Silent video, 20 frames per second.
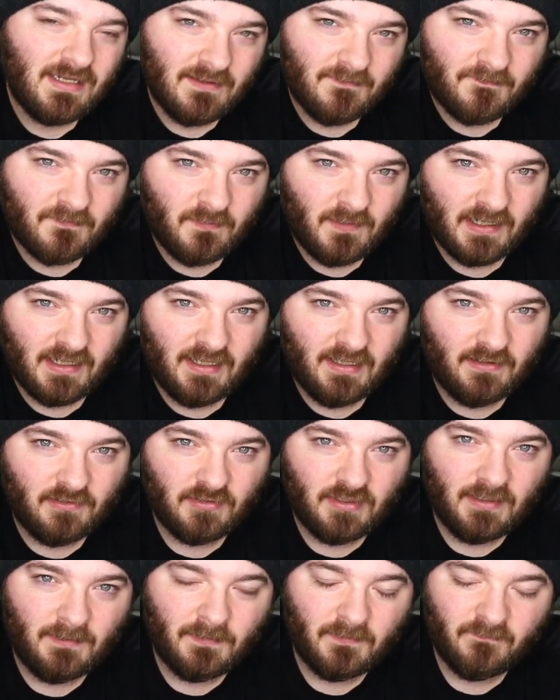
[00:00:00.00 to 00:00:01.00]
for my
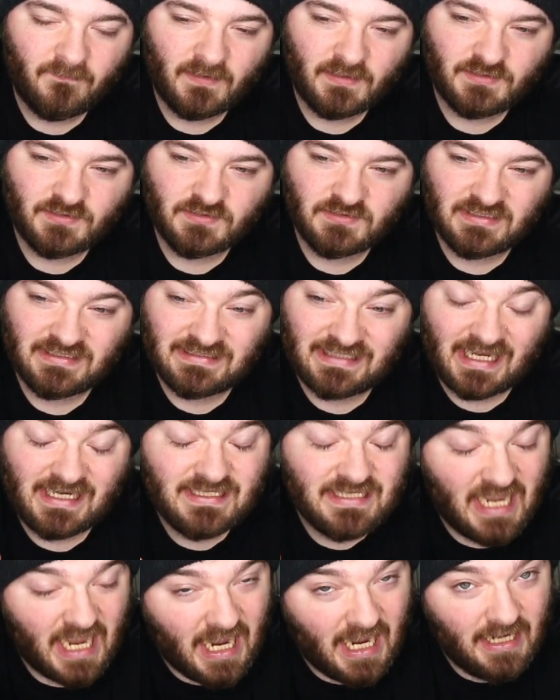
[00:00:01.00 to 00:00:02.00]
Candlekeep adventures is I
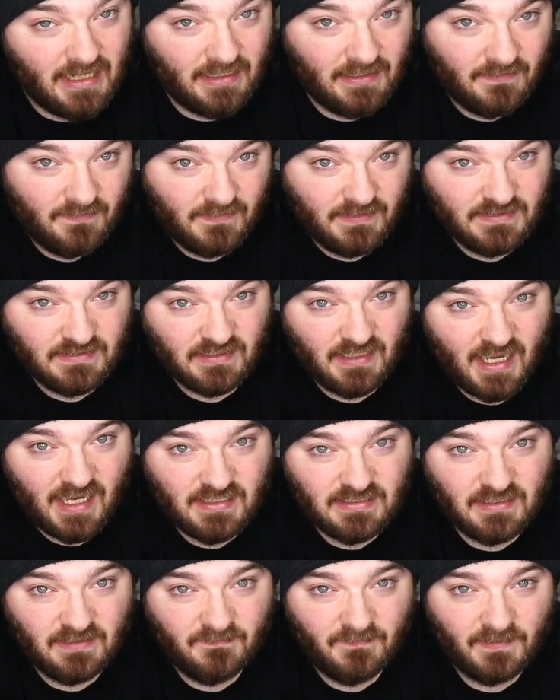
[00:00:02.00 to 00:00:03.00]
tied in these
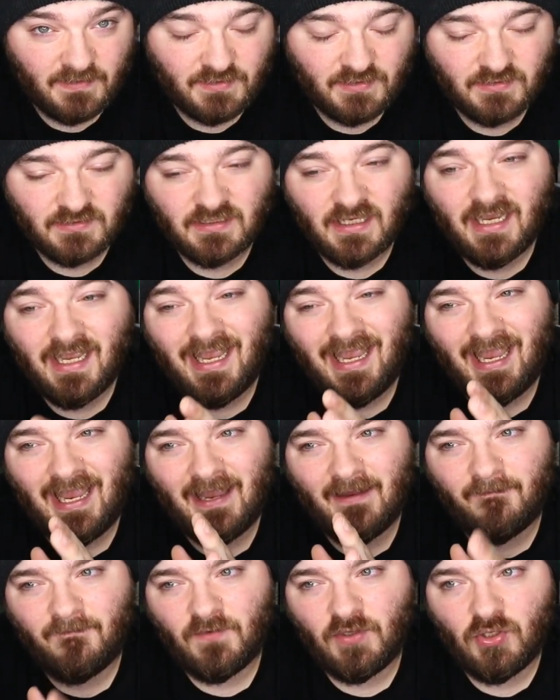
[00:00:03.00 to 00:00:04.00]
last adventures.
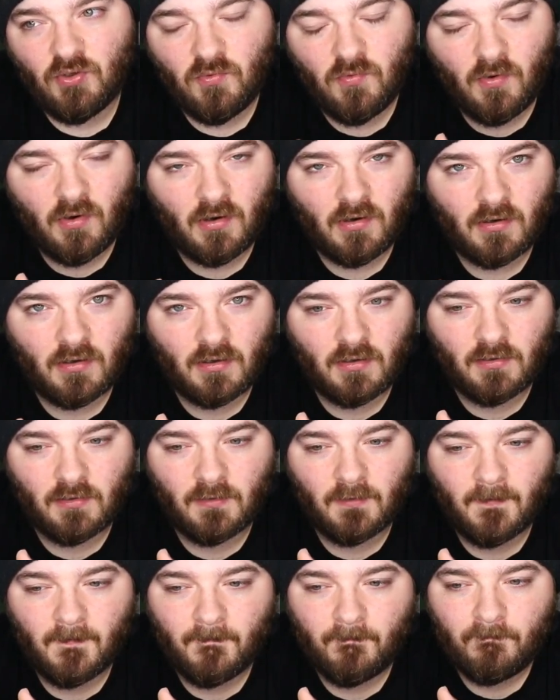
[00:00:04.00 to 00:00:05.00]
If you
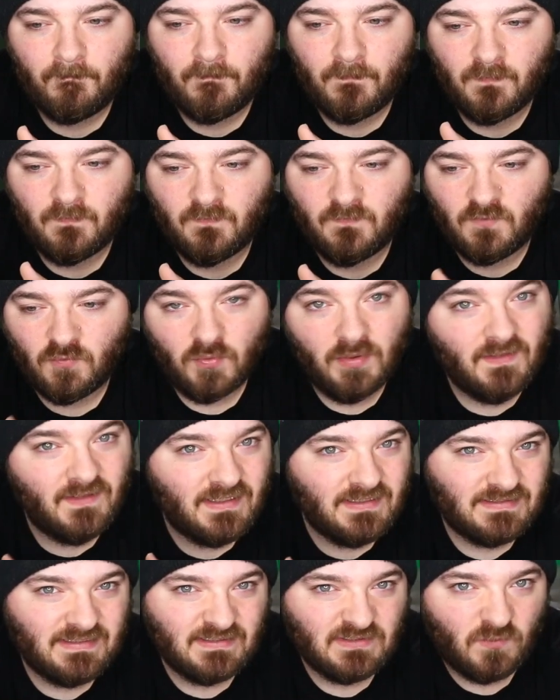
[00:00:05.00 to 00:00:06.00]
are doing
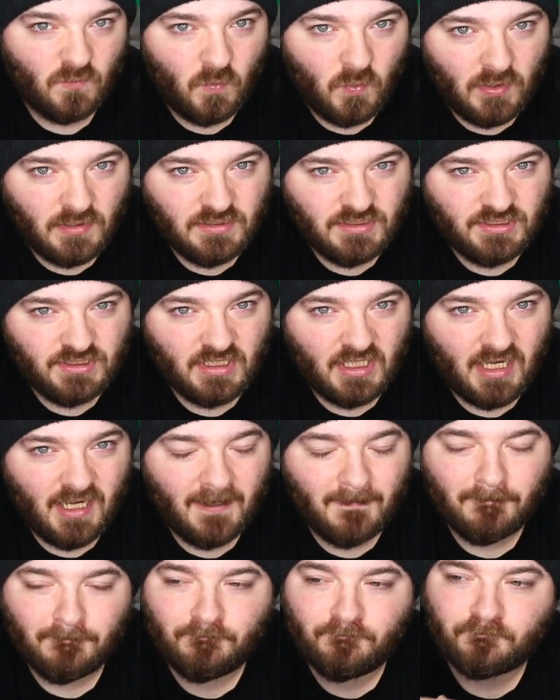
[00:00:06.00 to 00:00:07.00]
this as a
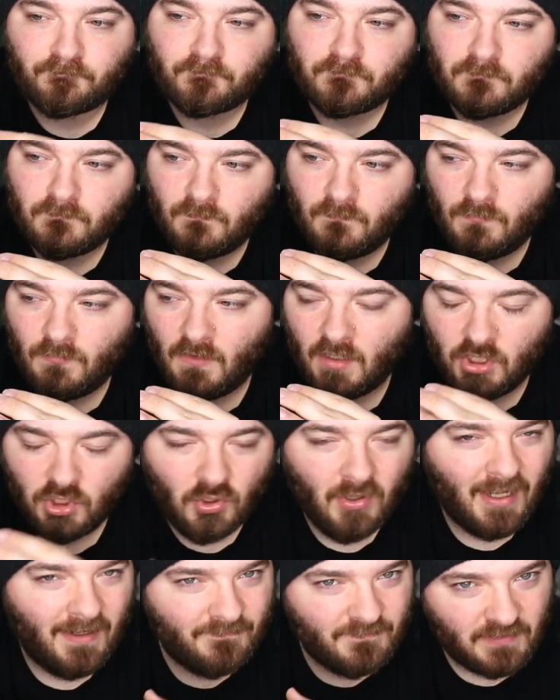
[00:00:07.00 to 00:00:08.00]
one-shot,
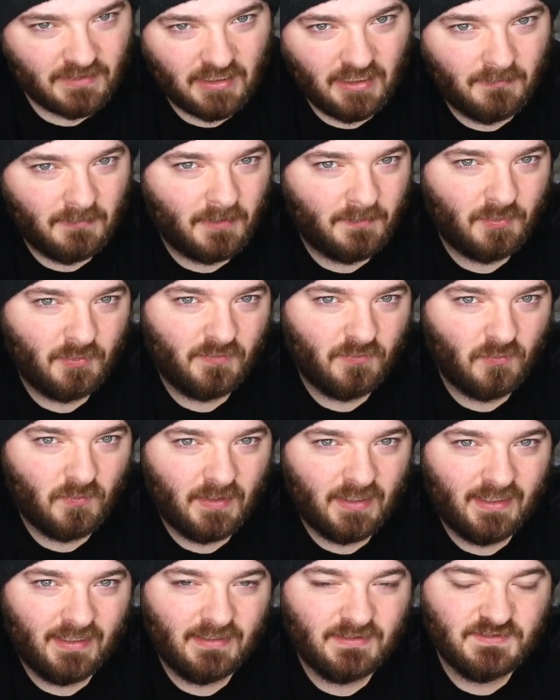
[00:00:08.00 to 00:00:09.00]
you'll have to come up with a
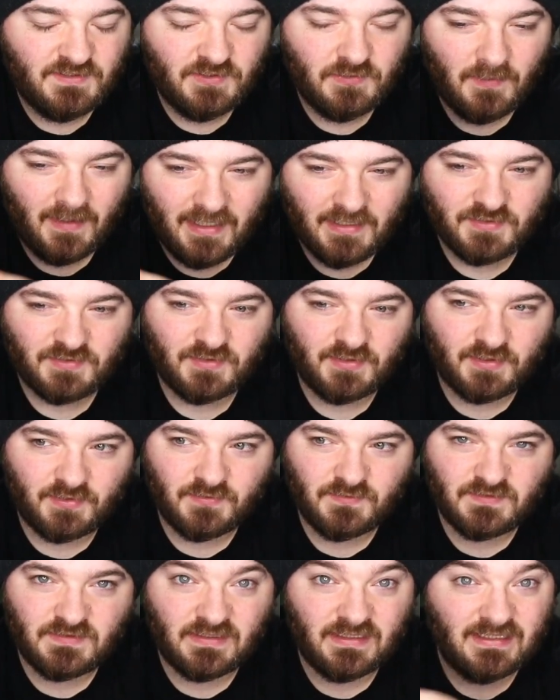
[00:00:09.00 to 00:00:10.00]
way to
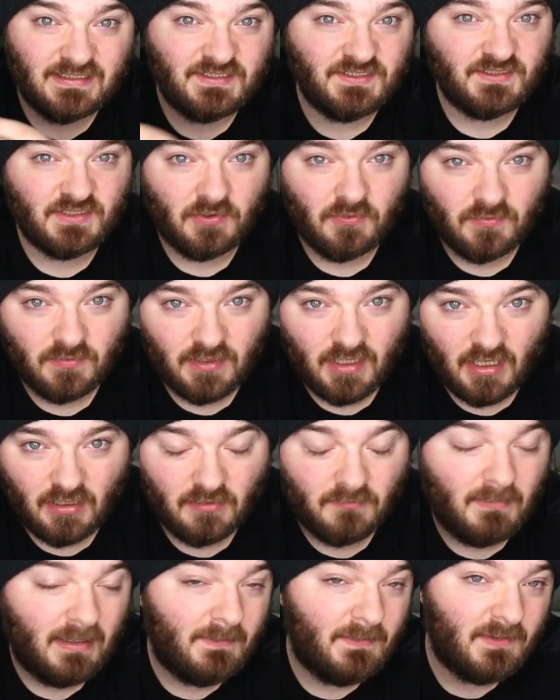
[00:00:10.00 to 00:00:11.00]
introduce this stone
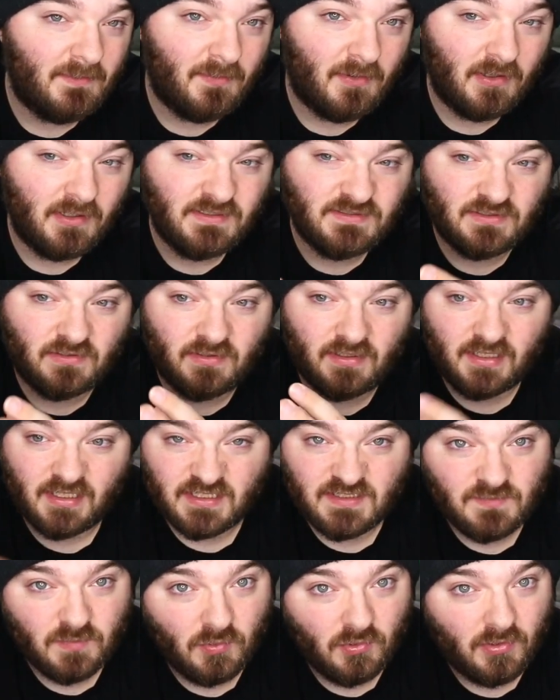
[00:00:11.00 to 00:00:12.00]
golem. Maybe the party's already
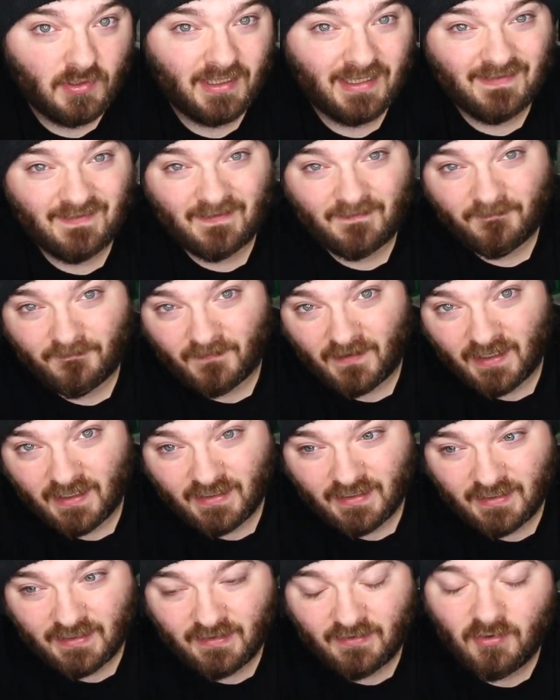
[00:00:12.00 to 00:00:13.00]
exploring and they
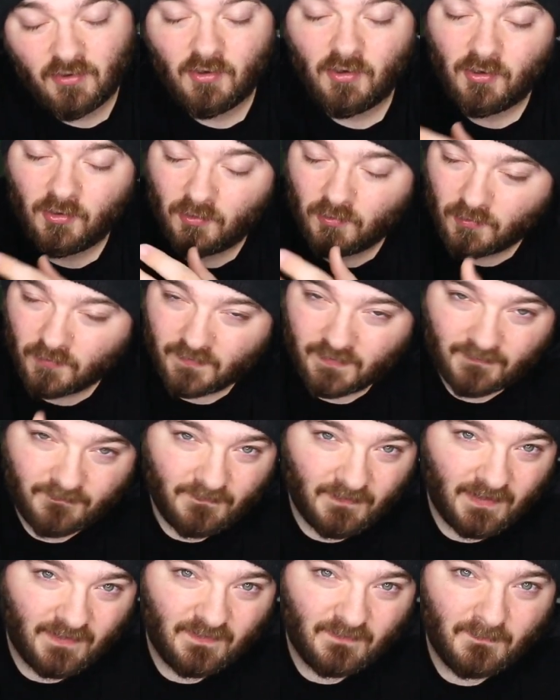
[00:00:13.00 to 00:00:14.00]
find it, or they
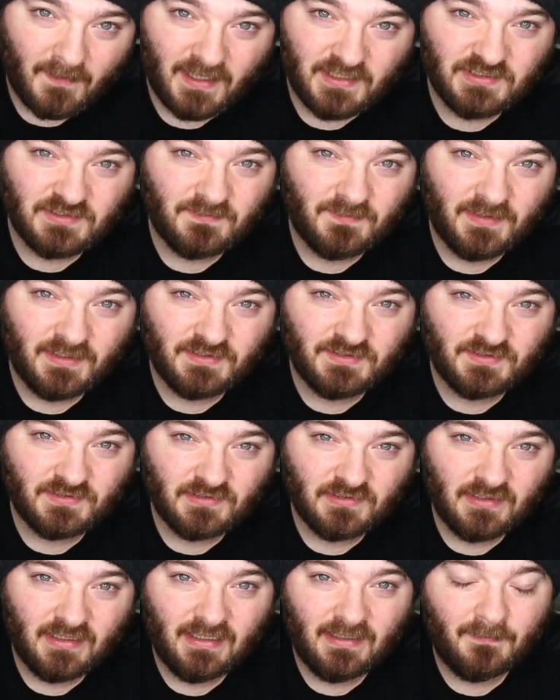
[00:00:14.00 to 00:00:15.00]
find the magic
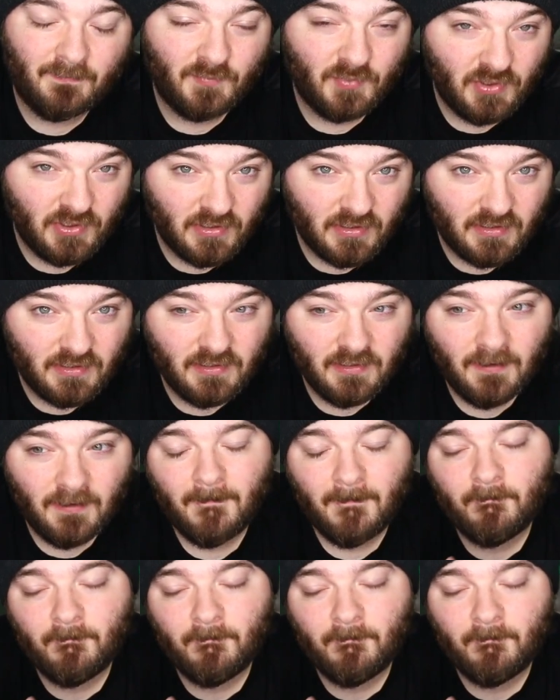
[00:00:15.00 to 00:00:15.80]
picture in a book.